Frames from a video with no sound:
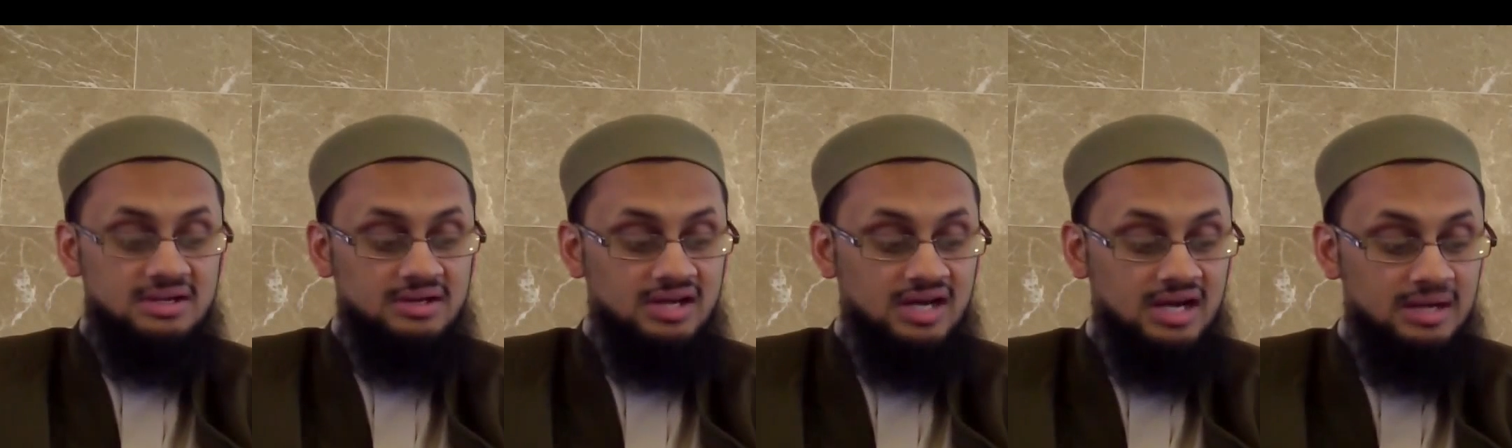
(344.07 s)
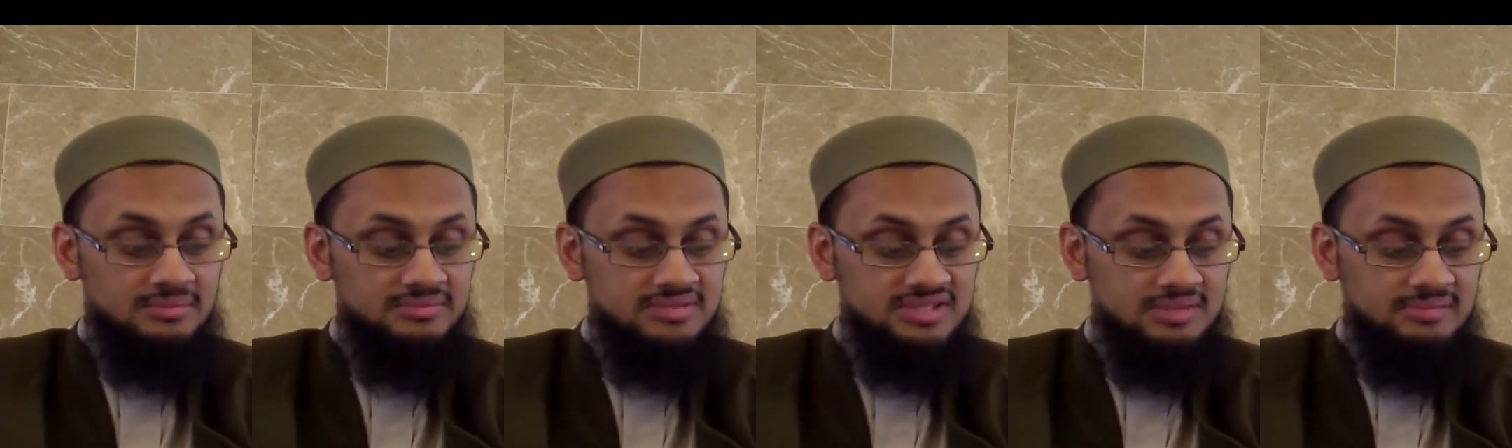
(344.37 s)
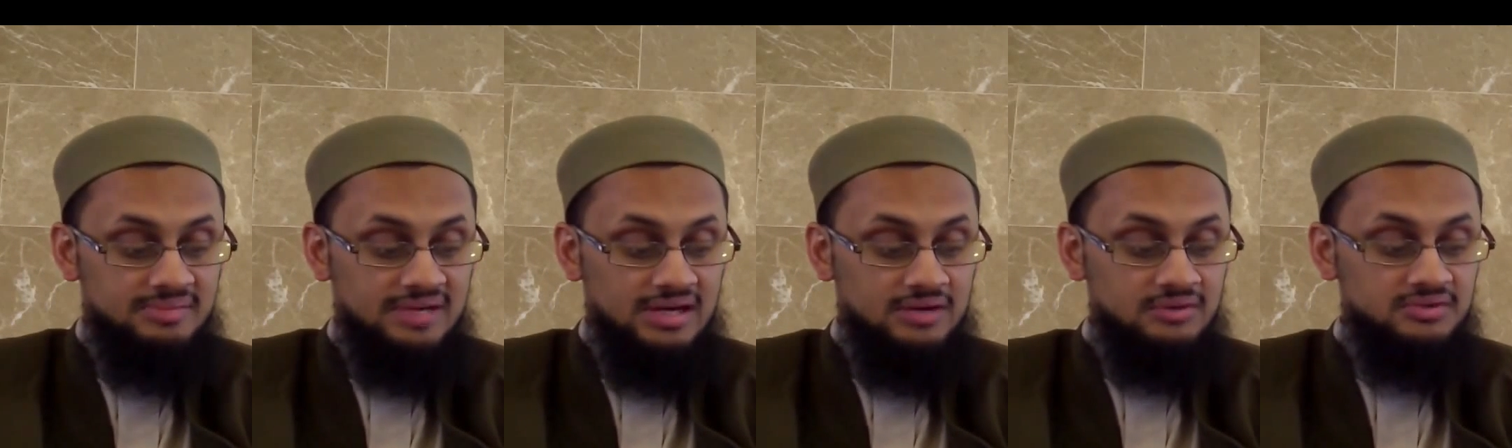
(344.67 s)
comes
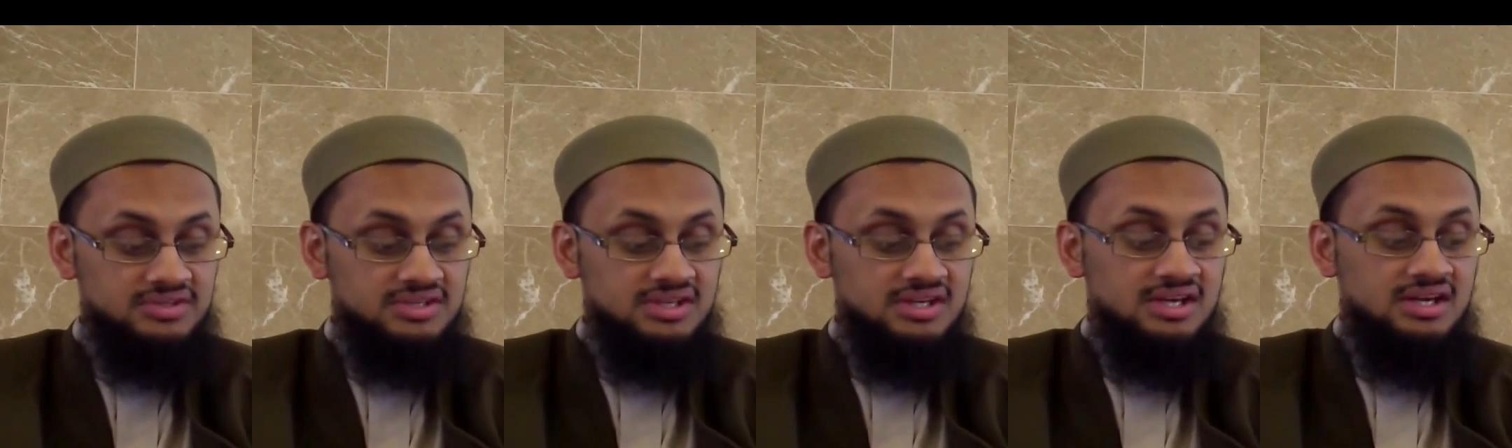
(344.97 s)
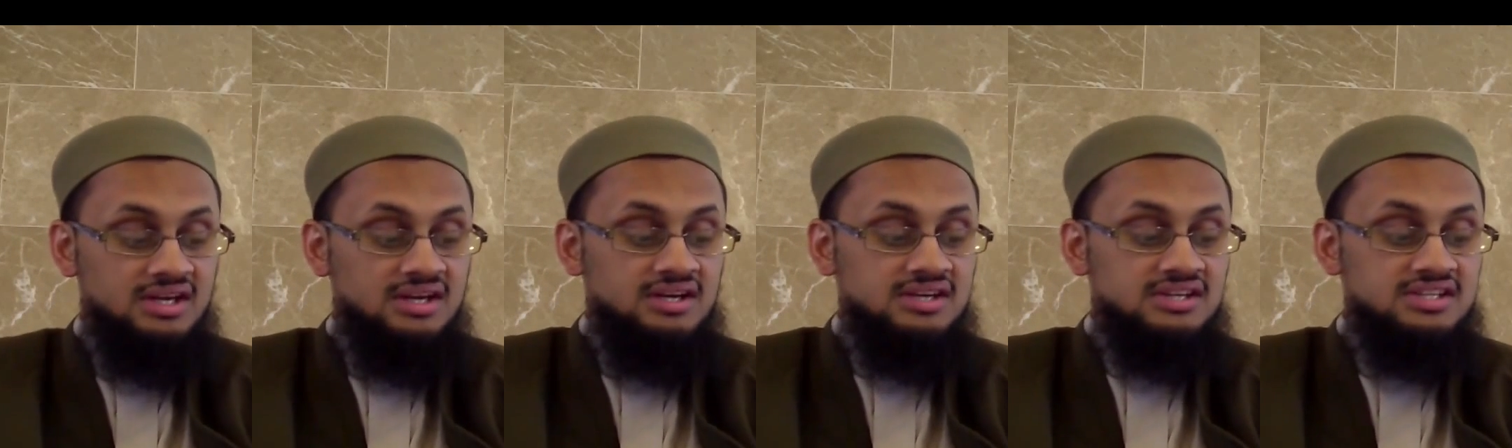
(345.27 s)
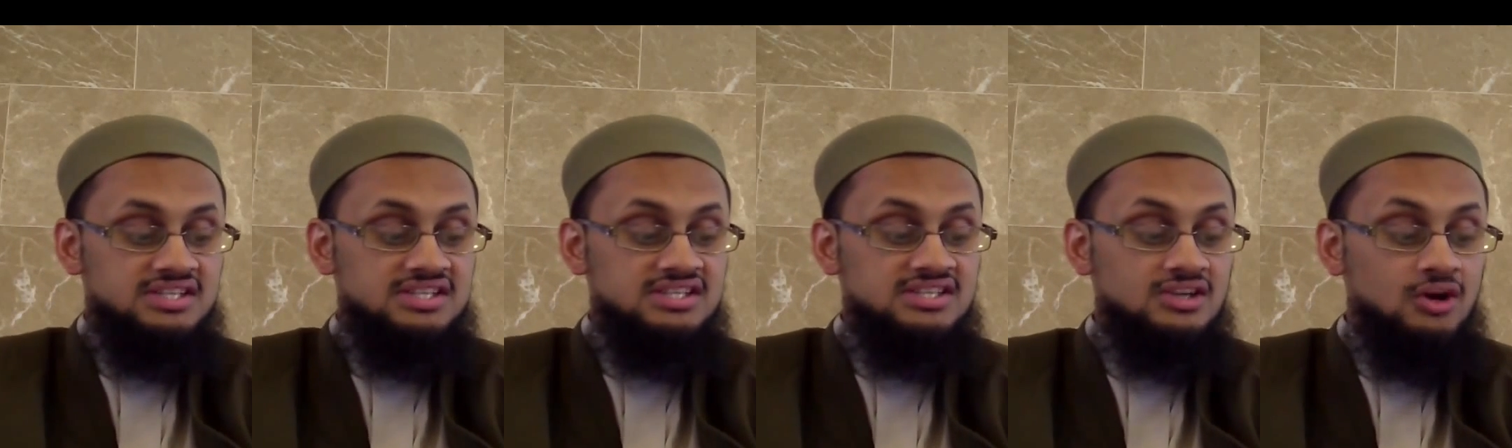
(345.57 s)
about
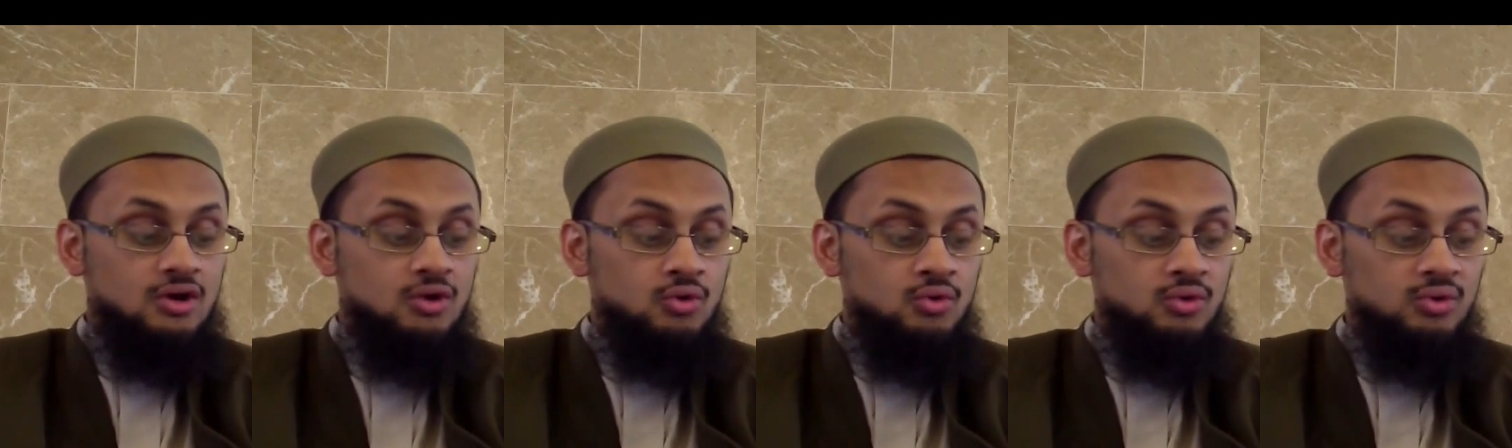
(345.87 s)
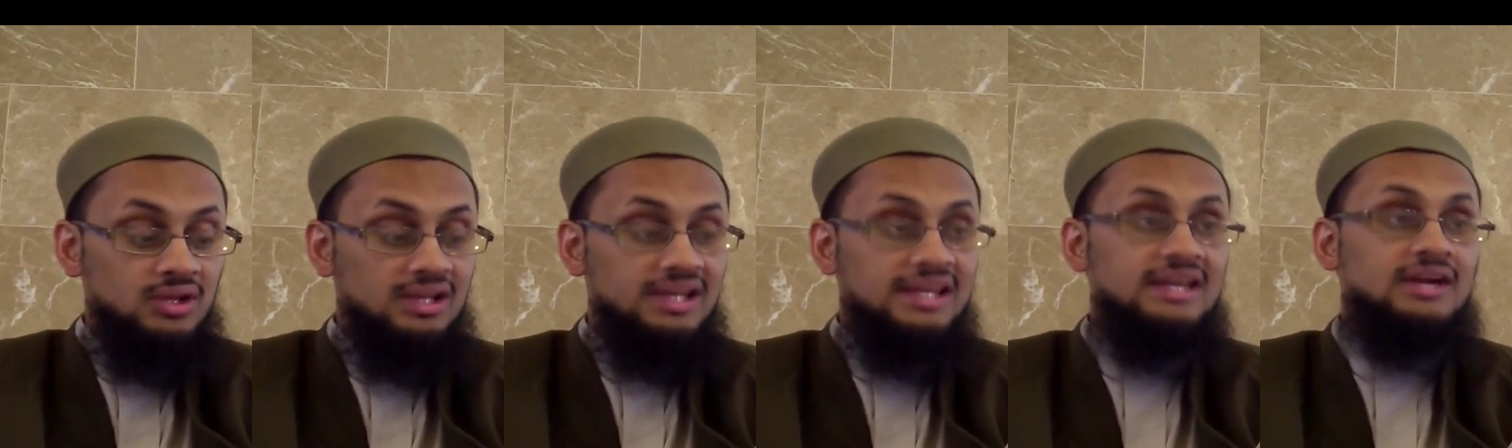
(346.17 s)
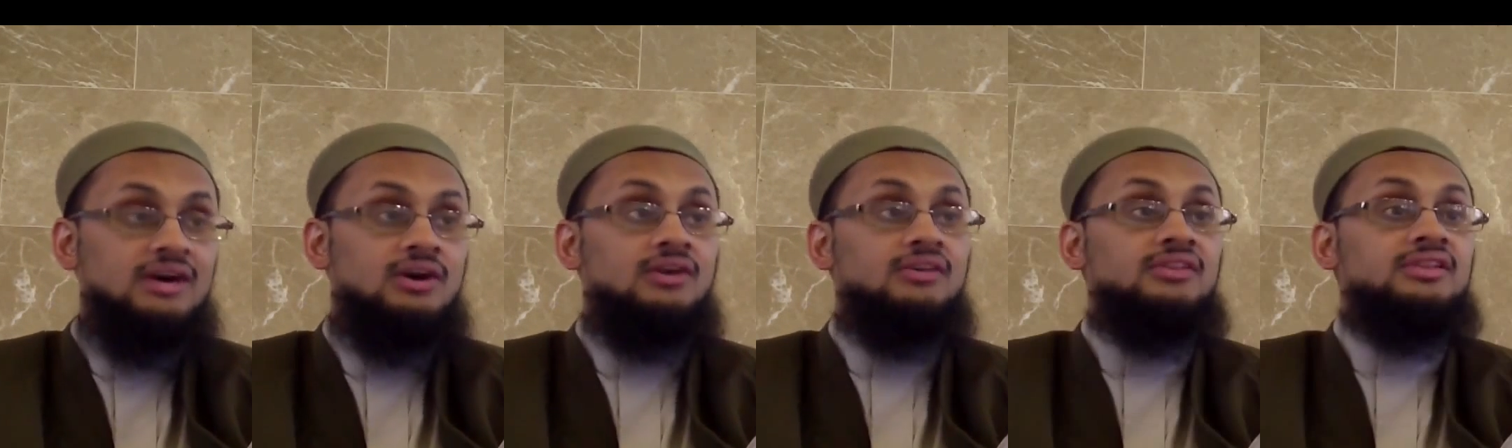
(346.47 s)

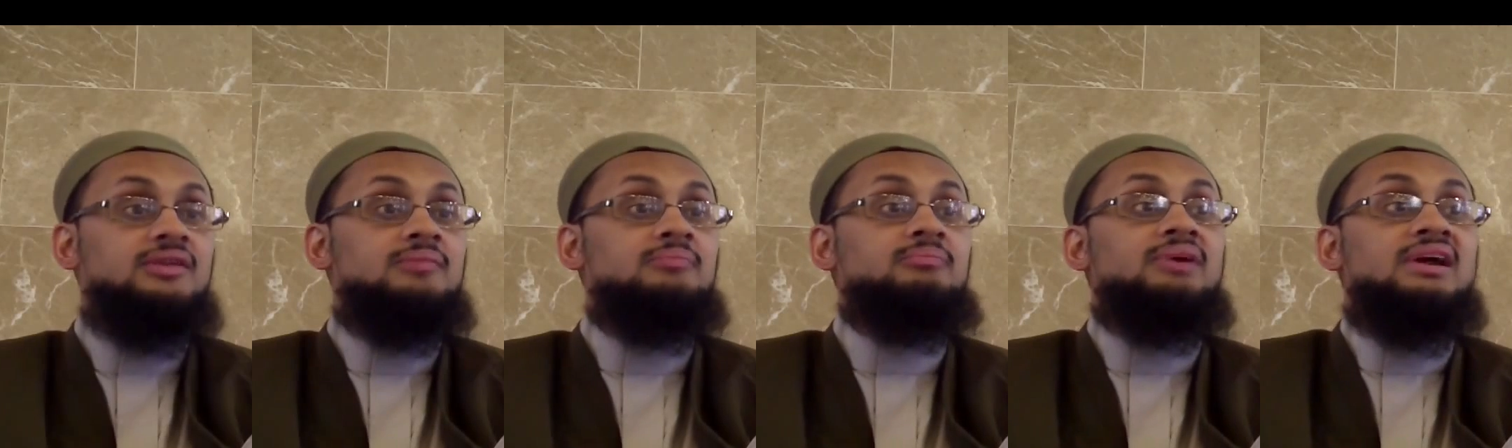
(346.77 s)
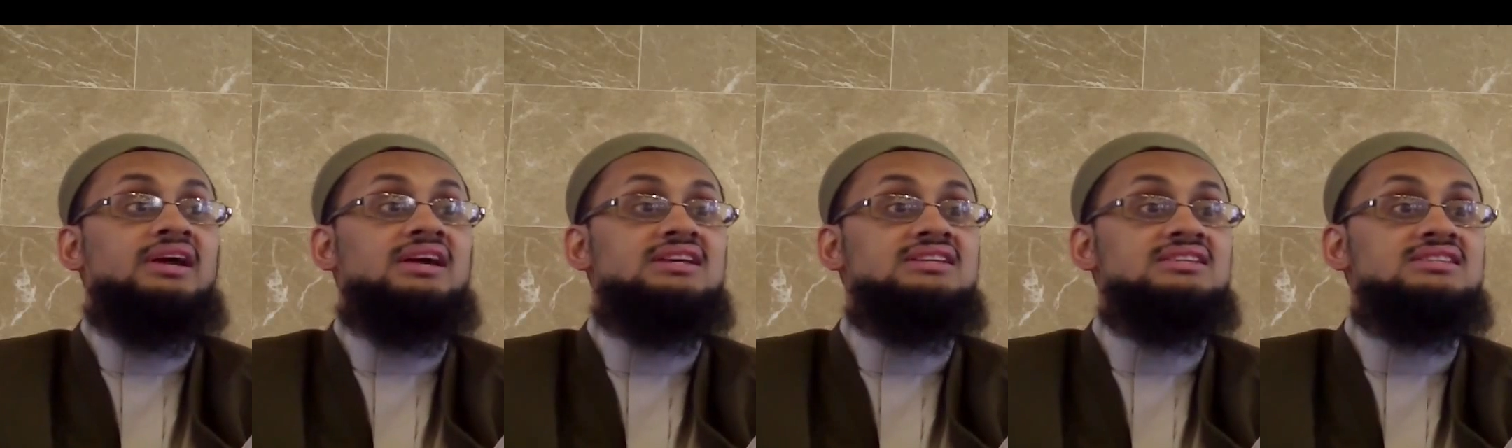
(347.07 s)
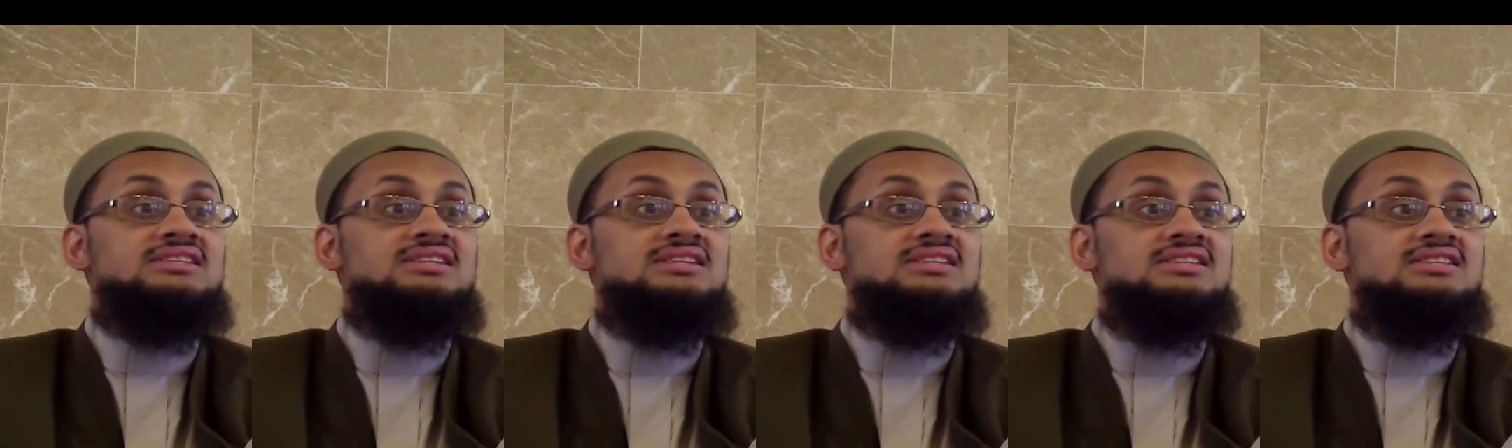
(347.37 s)
solely on the
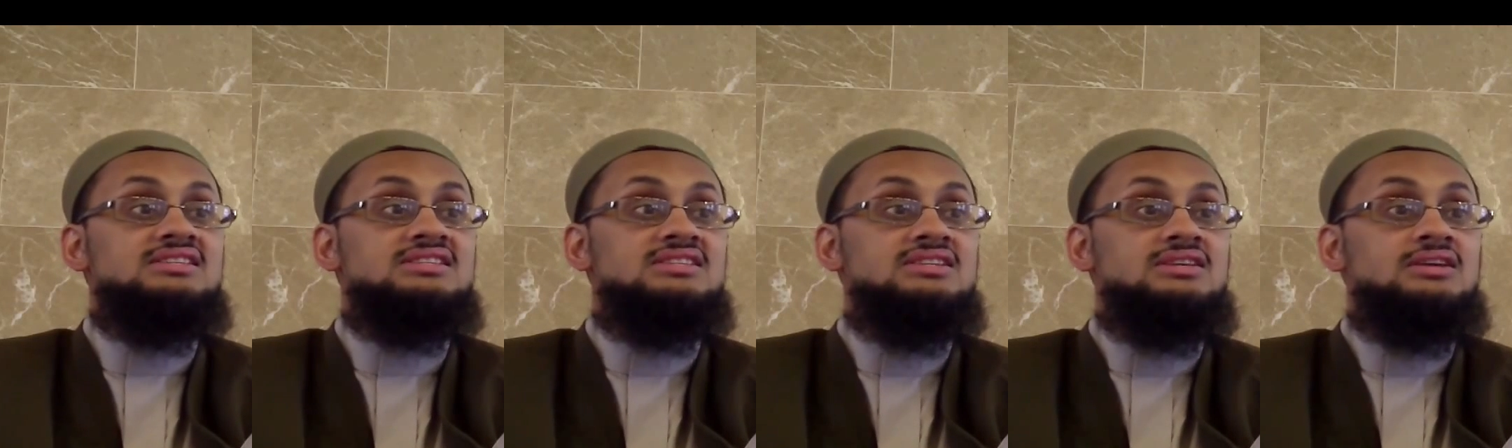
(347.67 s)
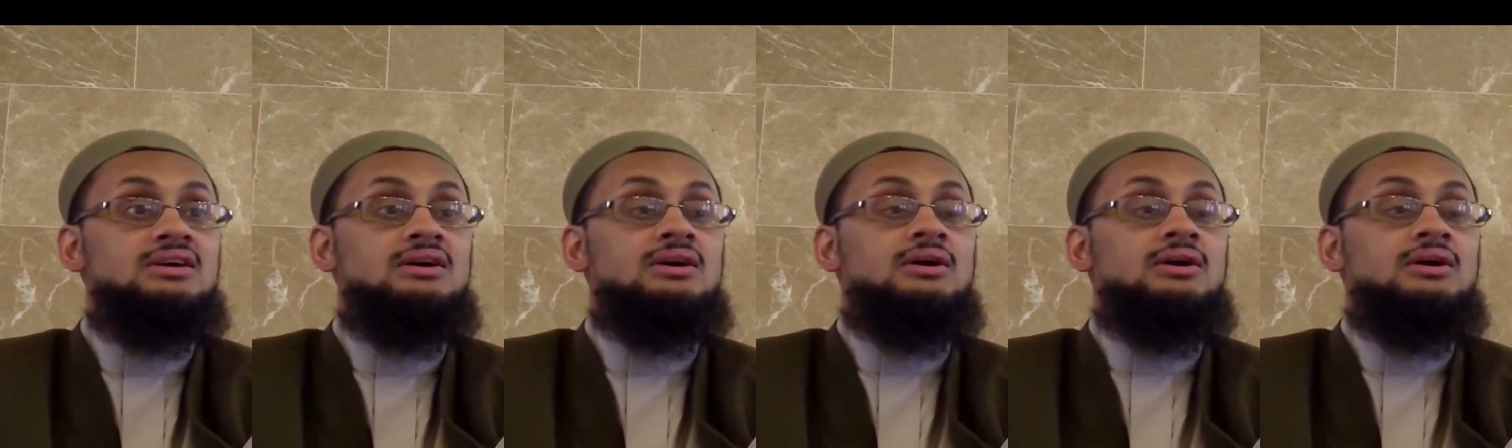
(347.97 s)
basis